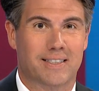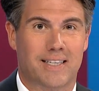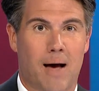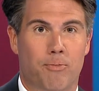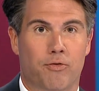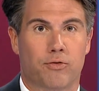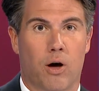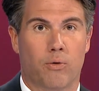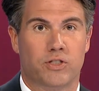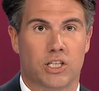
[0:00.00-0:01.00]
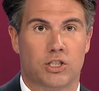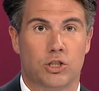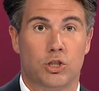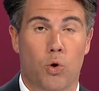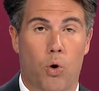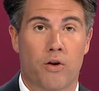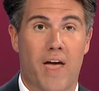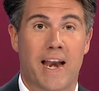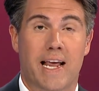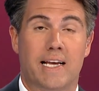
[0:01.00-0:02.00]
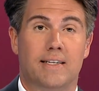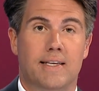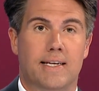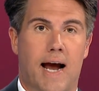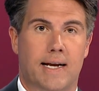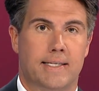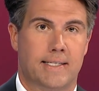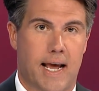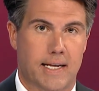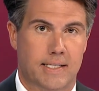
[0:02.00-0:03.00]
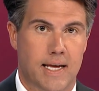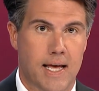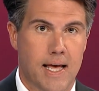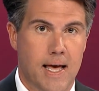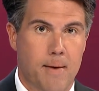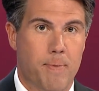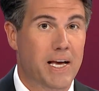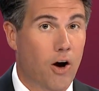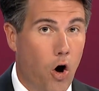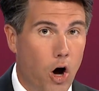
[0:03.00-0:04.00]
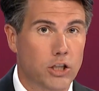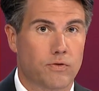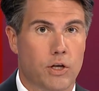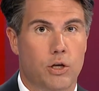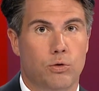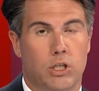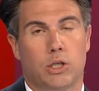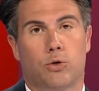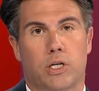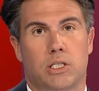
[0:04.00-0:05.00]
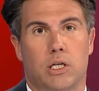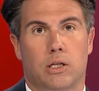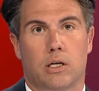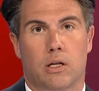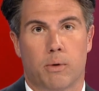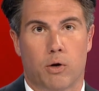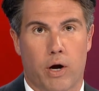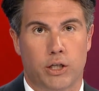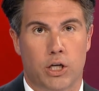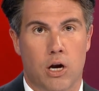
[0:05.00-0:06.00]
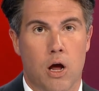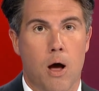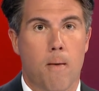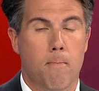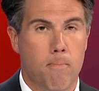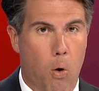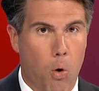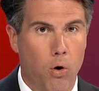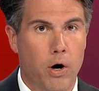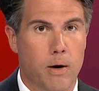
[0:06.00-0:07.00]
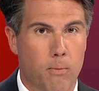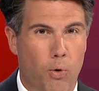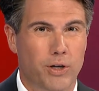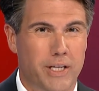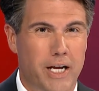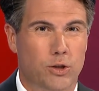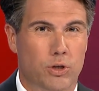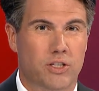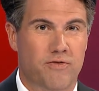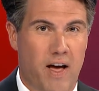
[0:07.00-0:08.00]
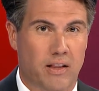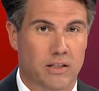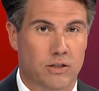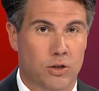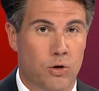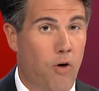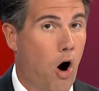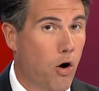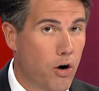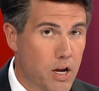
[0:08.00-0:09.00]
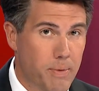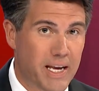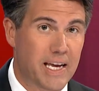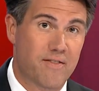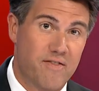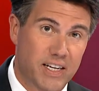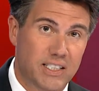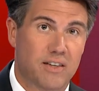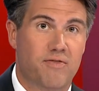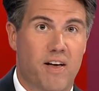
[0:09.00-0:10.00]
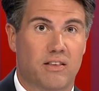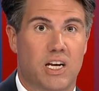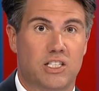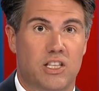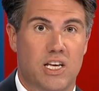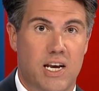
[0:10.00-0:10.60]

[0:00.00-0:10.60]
to stop the flow of citizens north and into the United States. Because of the huge increase in illegal immigration, more and more dangerous felons who've already been convicted of felonies in the